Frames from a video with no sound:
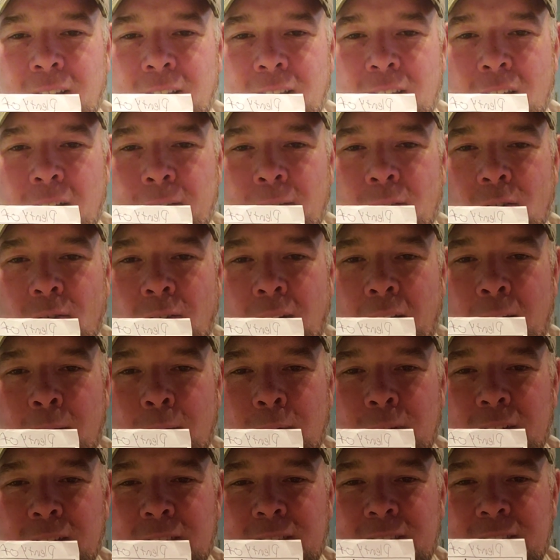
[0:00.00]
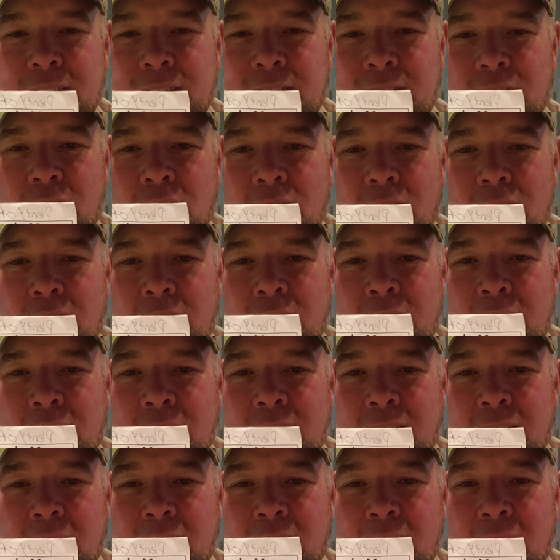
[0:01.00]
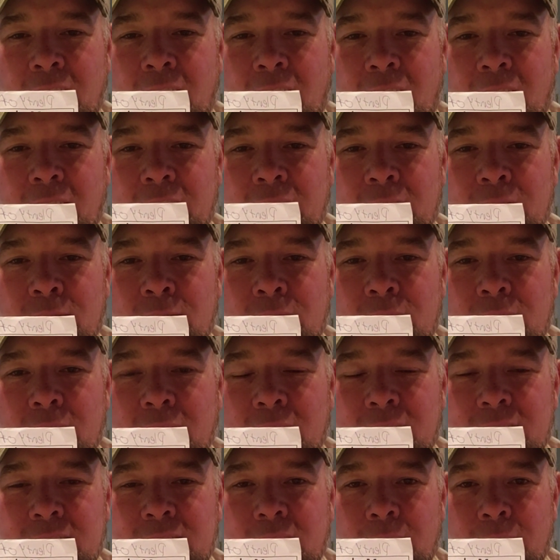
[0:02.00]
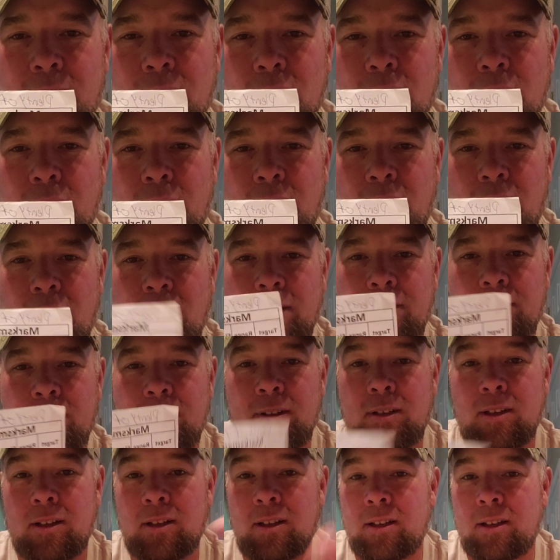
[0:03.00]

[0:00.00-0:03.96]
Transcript: You have a rabbit at 600 and a coyote at 705.